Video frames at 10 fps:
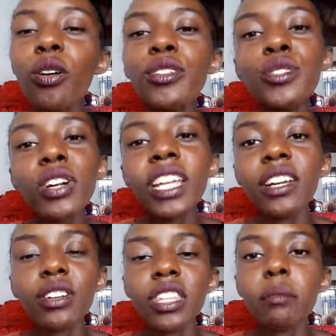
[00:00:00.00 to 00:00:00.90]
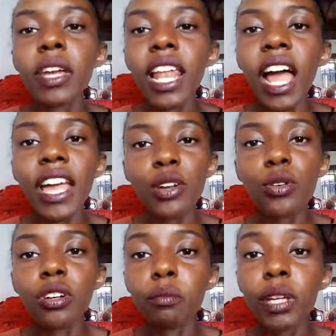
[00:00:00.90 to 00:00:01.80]
Also click on the bell
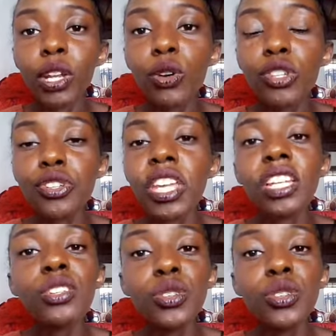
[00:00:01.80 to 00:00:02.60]
icon below to get